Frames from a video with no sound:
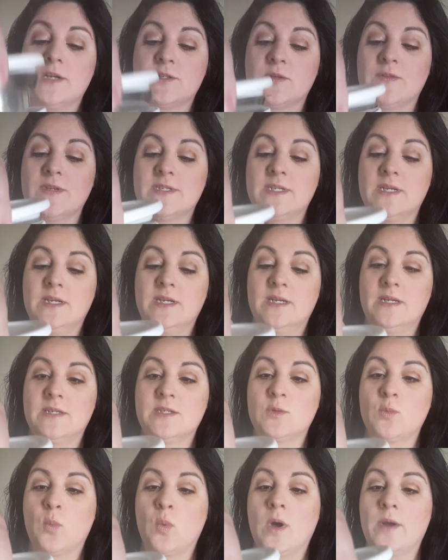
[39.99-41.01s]
So this is
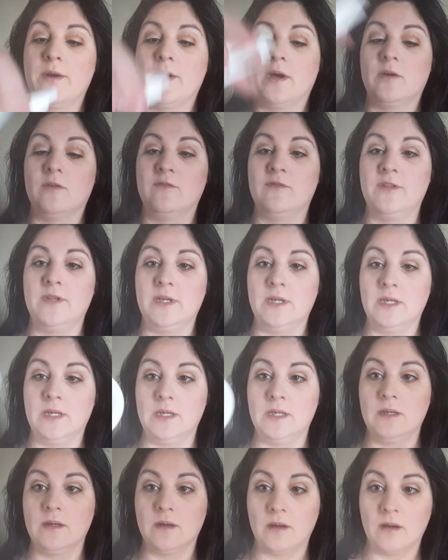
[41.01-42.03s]
one of
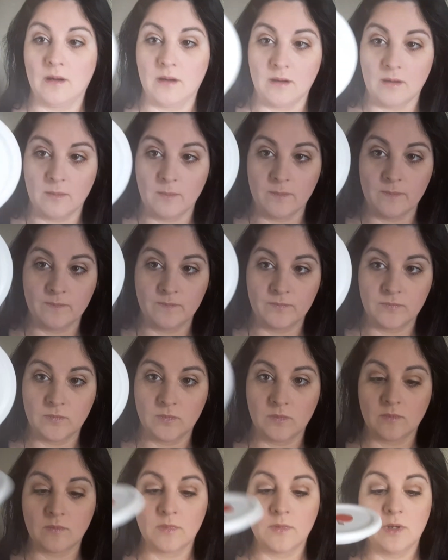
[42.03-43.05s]
the
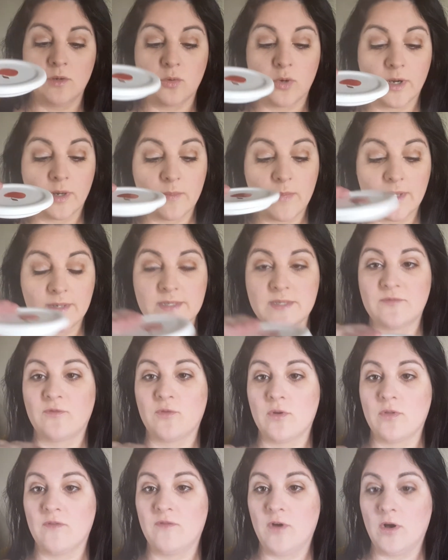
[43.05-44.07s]
Nordic mugs
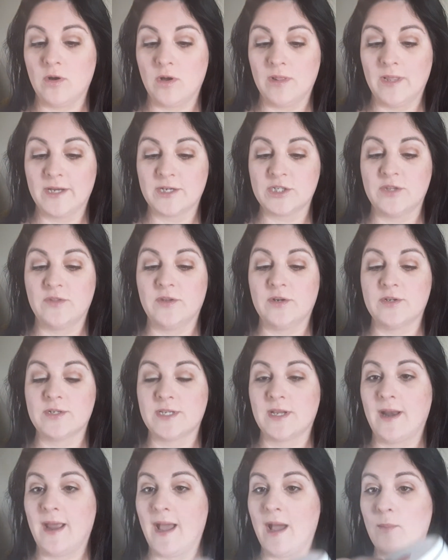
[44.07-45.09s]
for the fall collection. There's
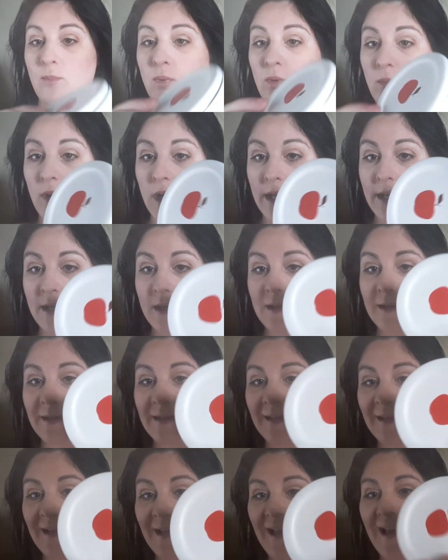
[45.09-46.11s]
an apple one
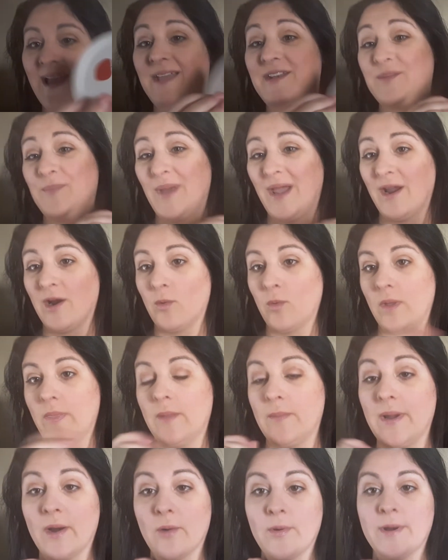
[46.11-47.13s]
and a pear one.
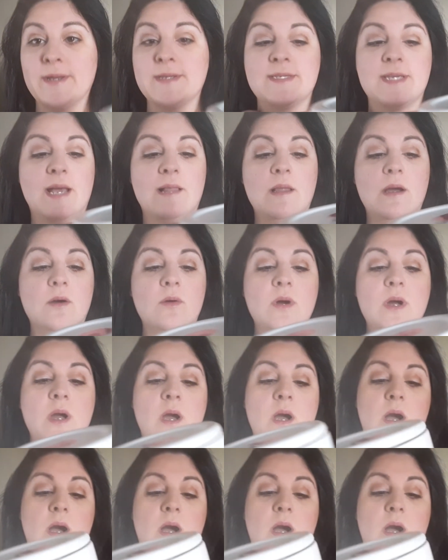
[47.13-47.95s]
The pear one is yellow.